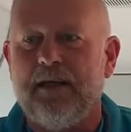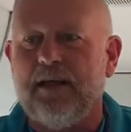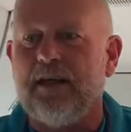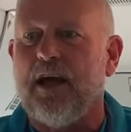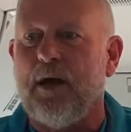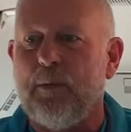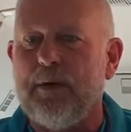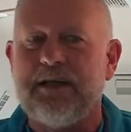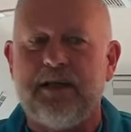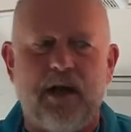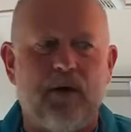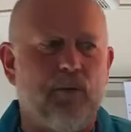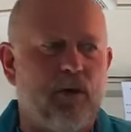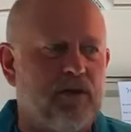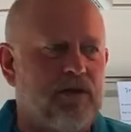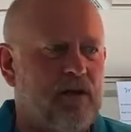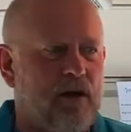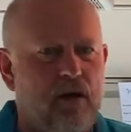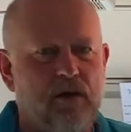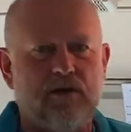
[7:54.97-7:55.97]
We don't want
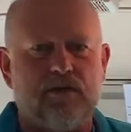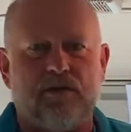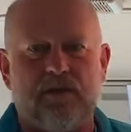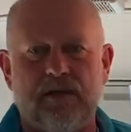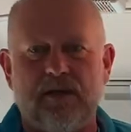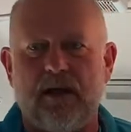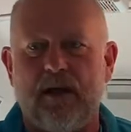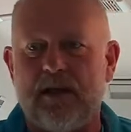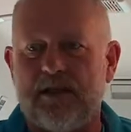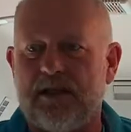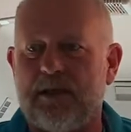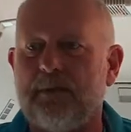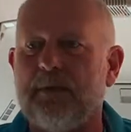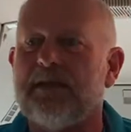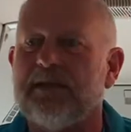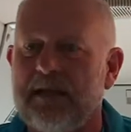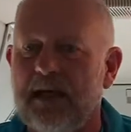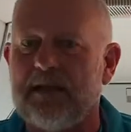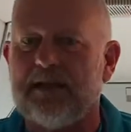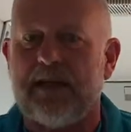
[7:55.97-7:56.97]
to ostracize them. It
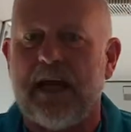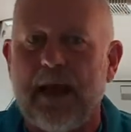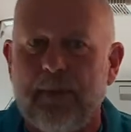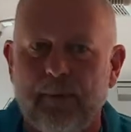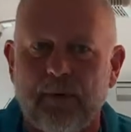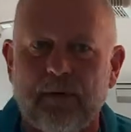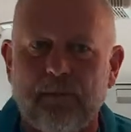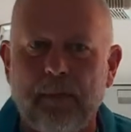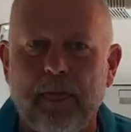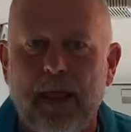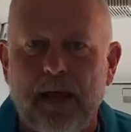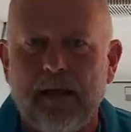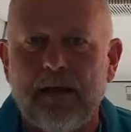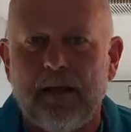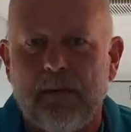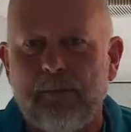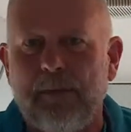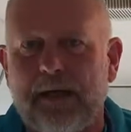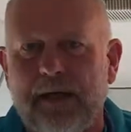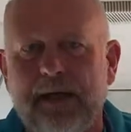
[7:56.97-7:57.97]
does happen,
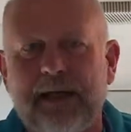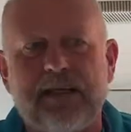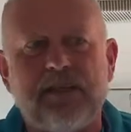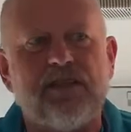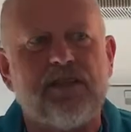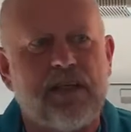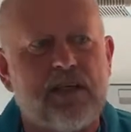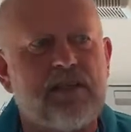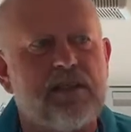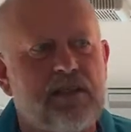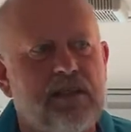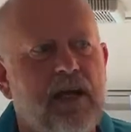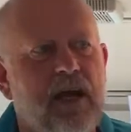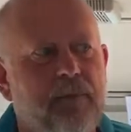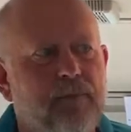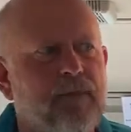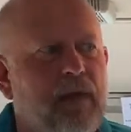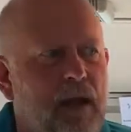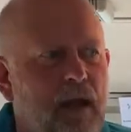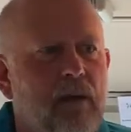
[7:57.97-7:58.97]
but let's just
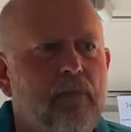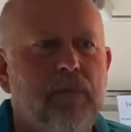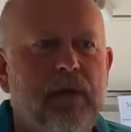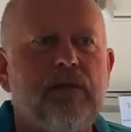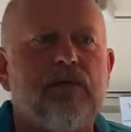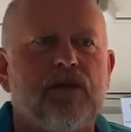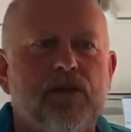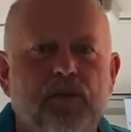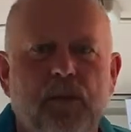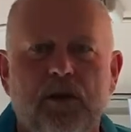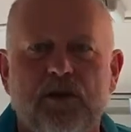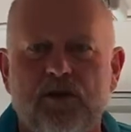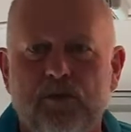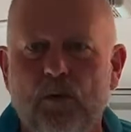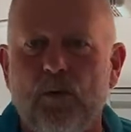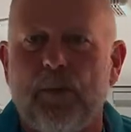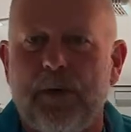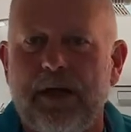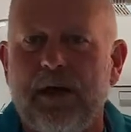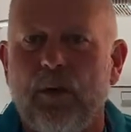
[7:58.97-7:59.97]
be responsible,
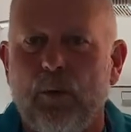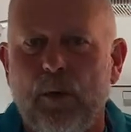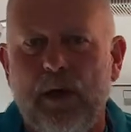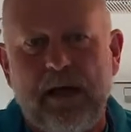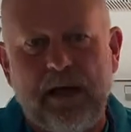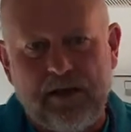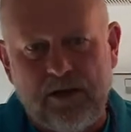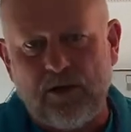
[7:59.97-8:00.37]
be aware, do